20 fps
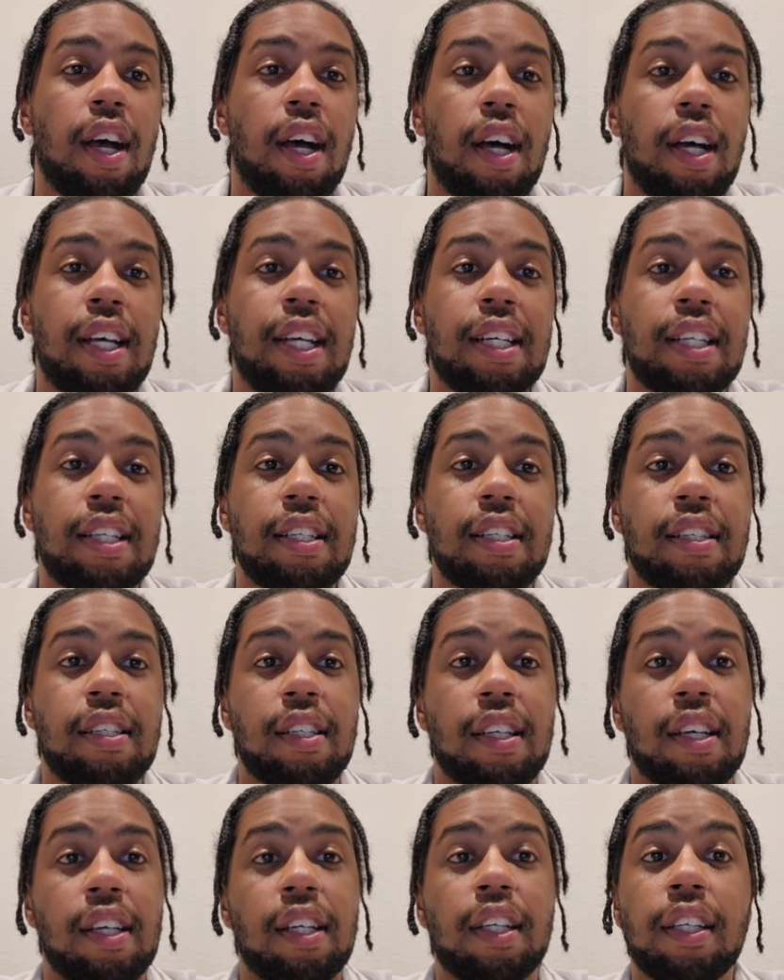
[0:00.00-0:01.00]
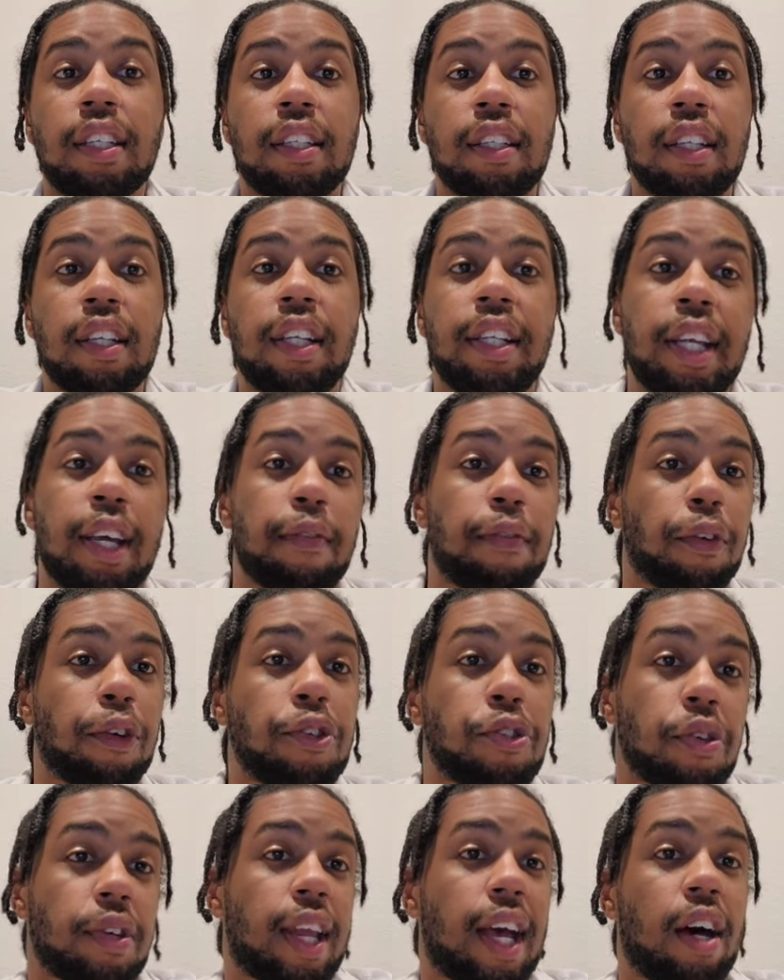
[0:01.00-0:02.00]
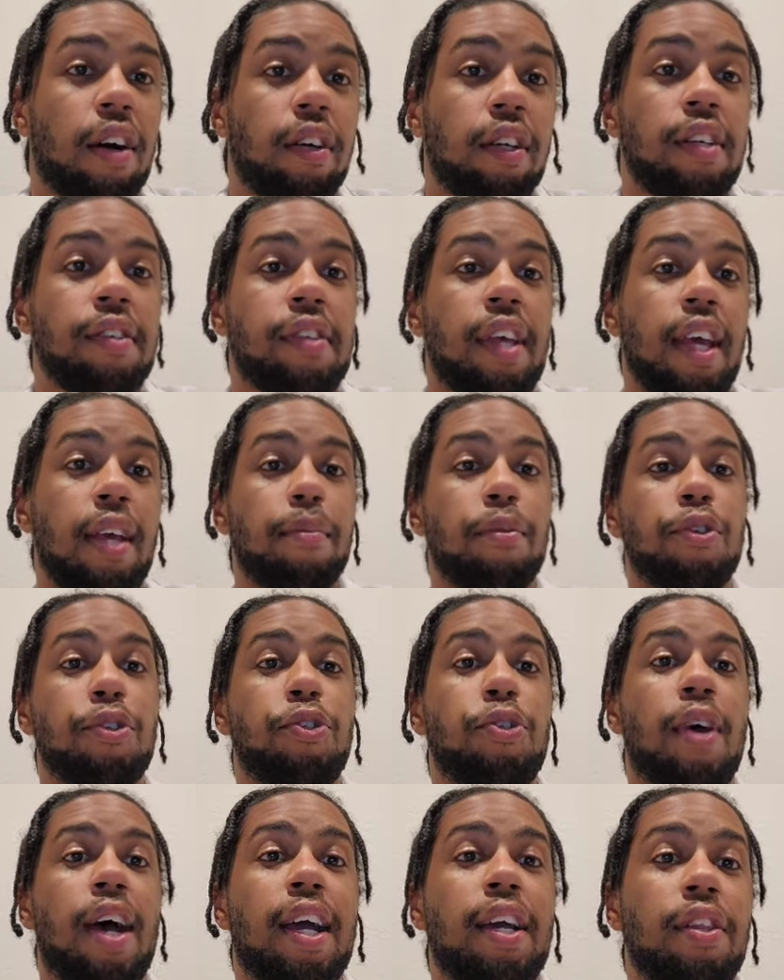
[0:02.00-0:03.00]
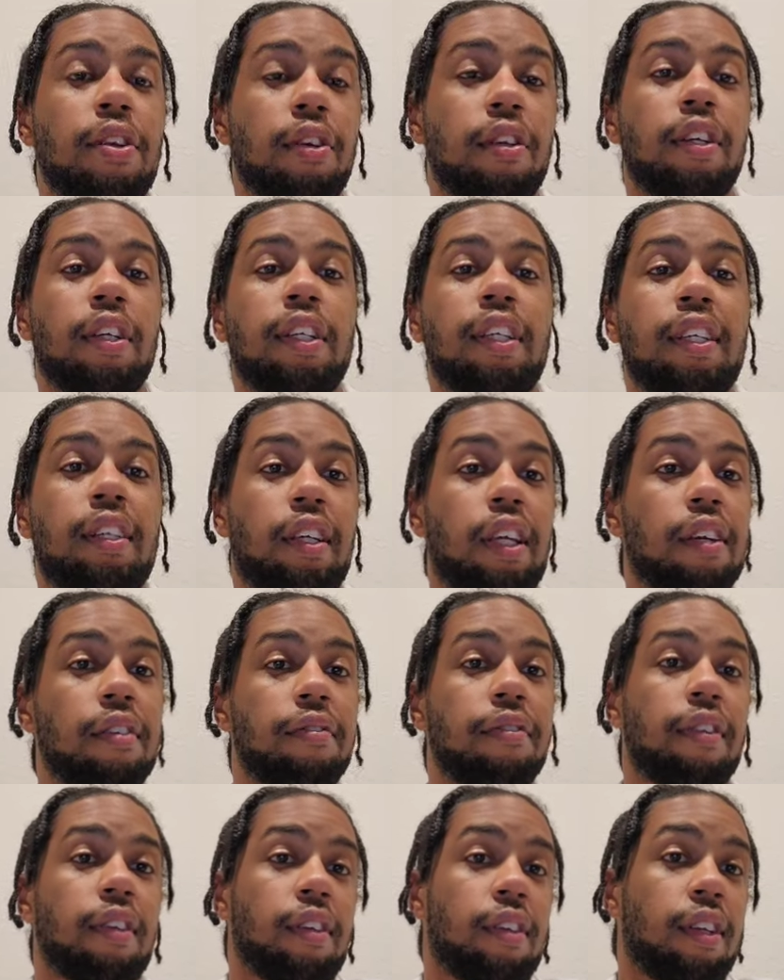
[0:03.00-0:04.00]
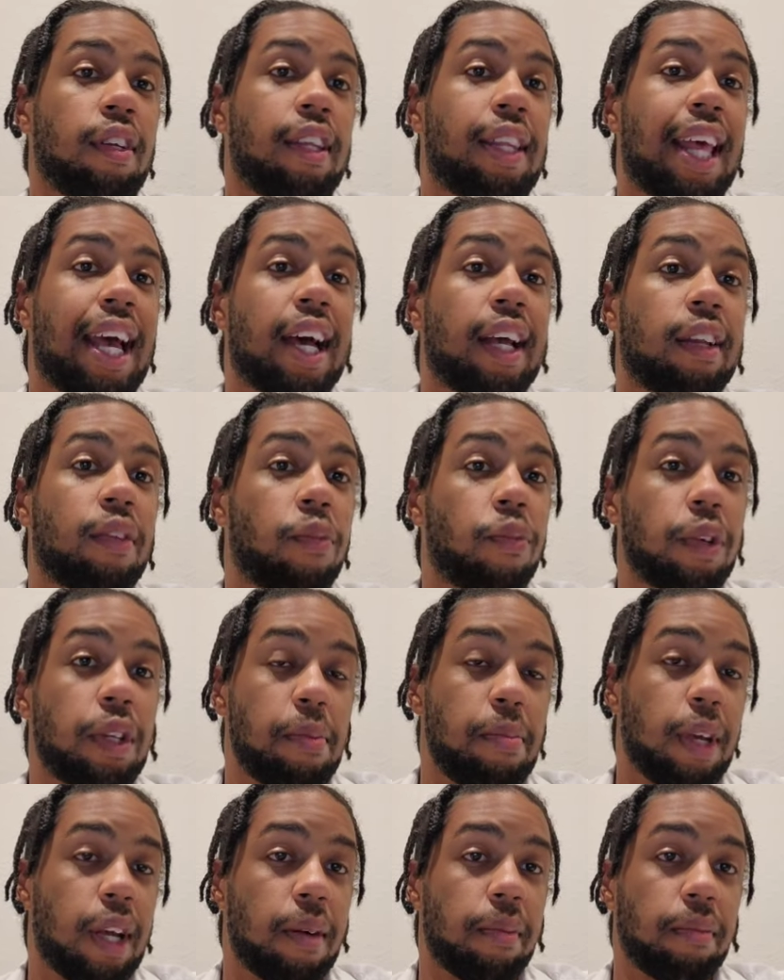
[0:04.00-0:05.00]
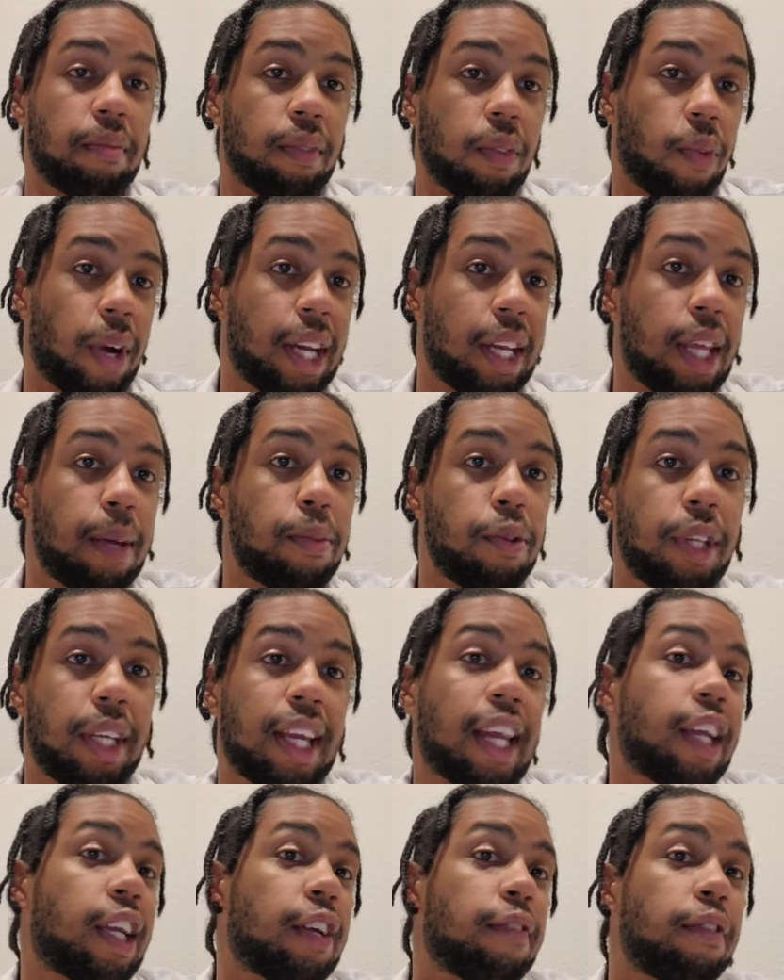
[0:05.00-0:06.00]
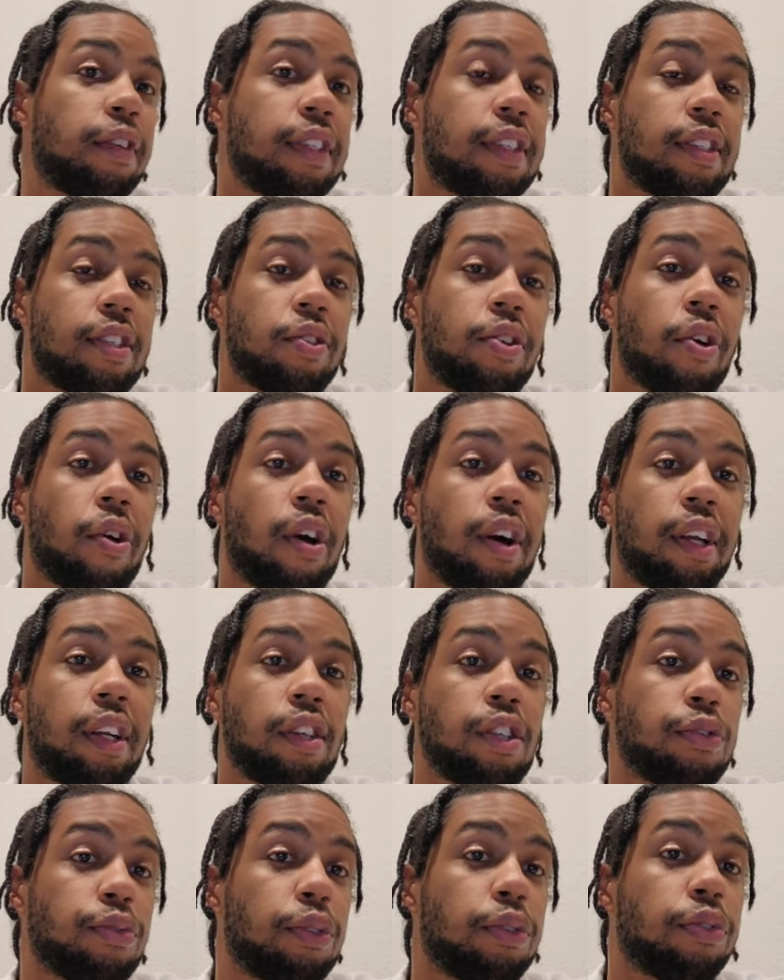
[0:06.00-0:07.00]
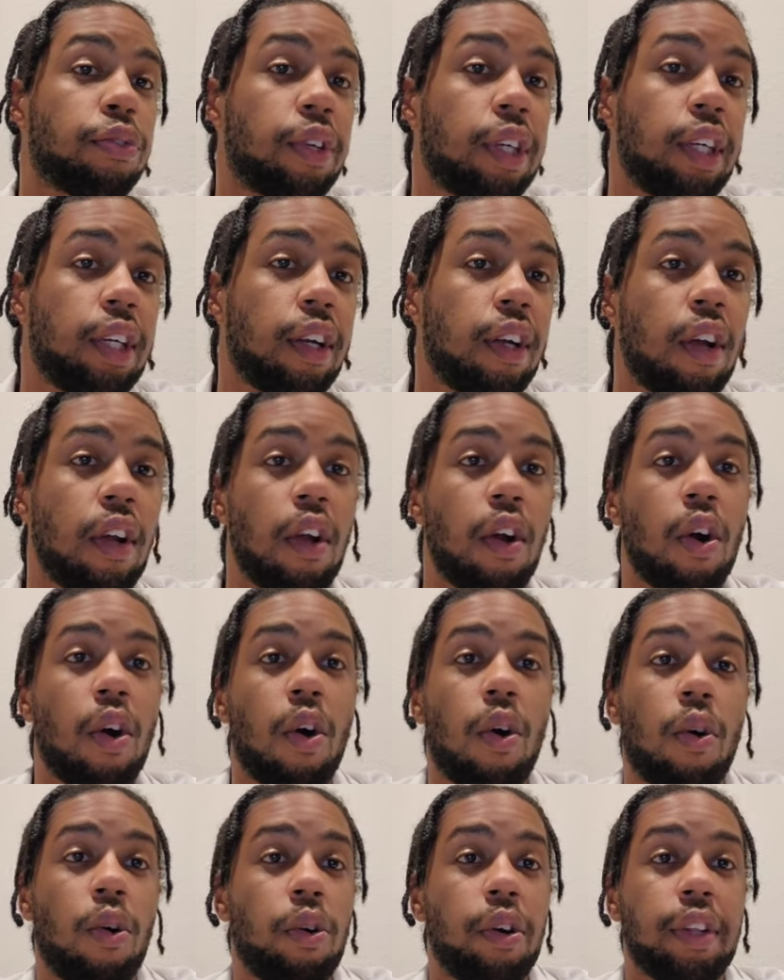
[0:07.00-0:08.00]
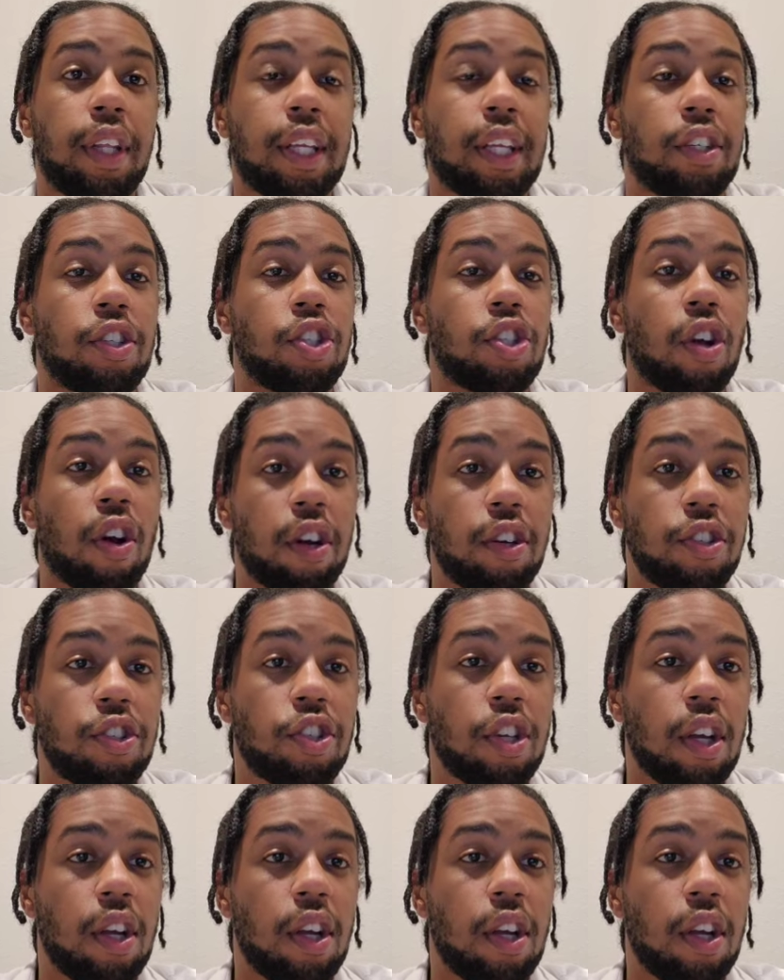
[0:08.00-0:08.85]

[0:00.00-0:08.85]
And the influencer now is able to either give that, when they become white label, they're going to give it to their audience for free, or they can charge,